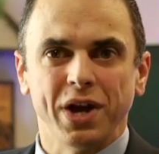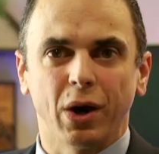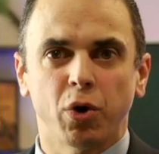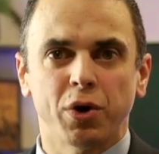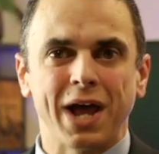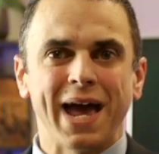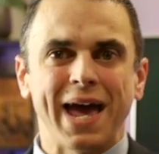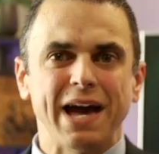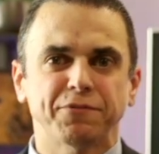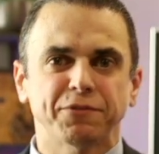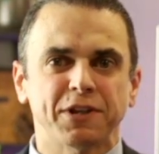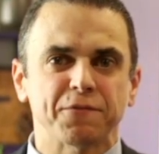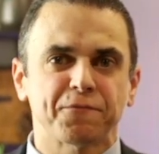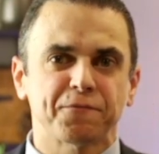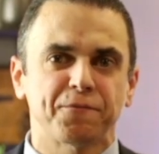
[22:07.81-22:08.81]
are going to have
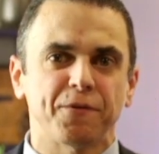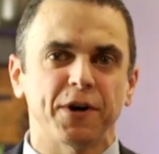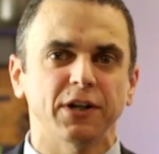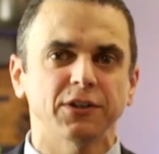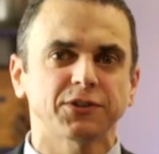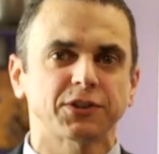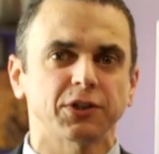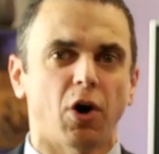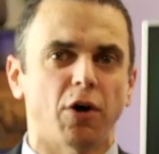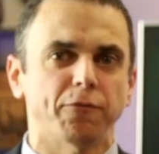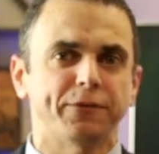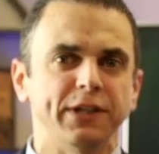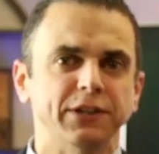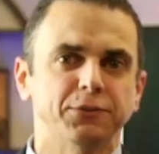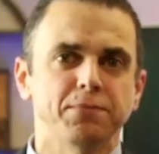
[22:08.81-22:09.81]
the first
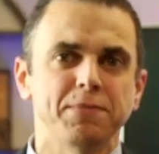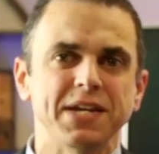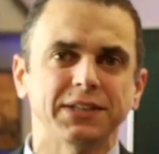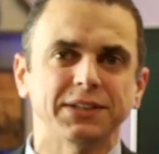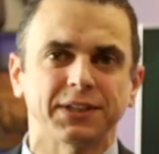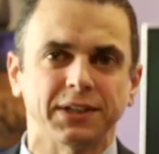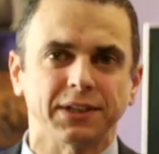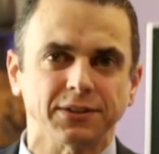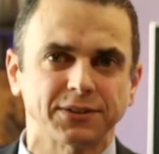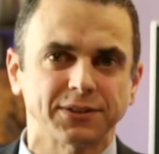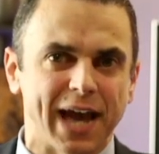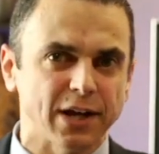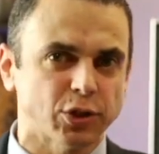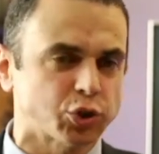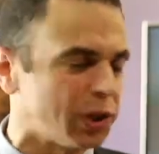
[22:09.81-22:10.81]
of these meetings.
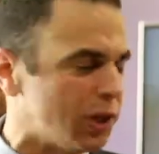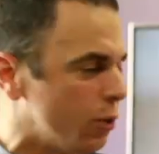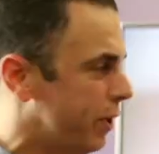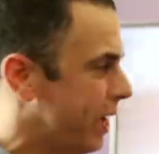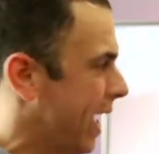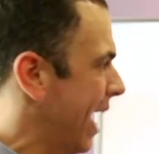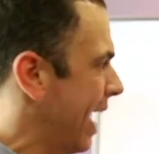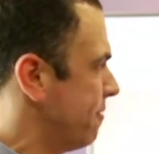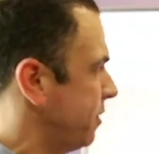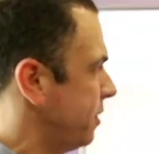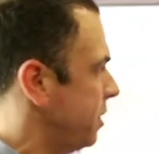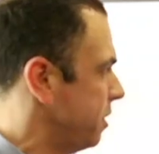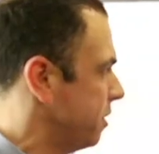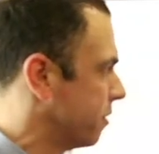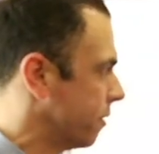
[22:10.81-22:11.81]
Actually, we have
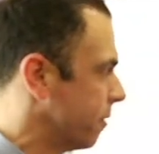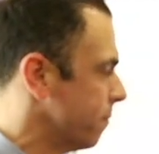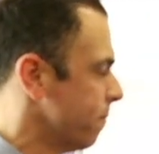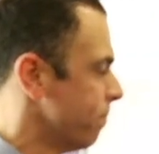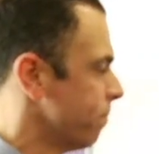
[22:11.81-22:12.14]
here